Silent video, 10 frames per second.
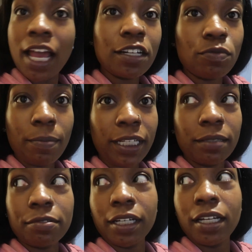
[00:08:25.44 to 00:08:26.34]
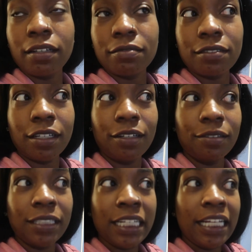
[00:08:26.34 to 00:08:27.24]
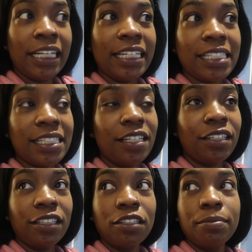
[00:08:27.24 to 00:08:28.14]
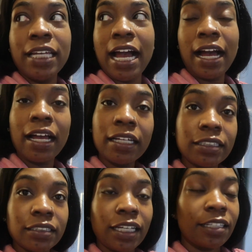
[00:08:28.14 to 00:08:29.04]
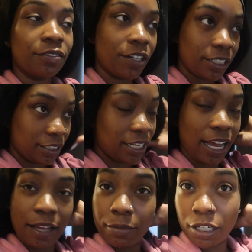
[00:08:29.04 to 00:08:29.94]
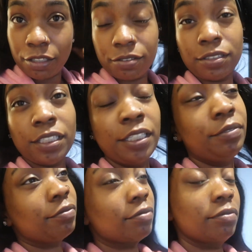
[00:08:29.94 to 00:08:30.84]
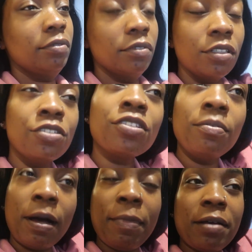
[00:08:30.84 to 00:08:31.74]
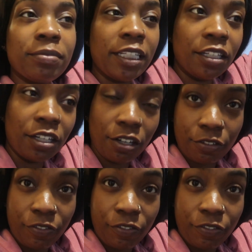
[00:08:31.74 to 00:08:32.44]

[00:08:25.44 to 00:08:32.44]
I just want my lips right now. So it's they're a little behind as far as time goes. So my mom's probably gonna go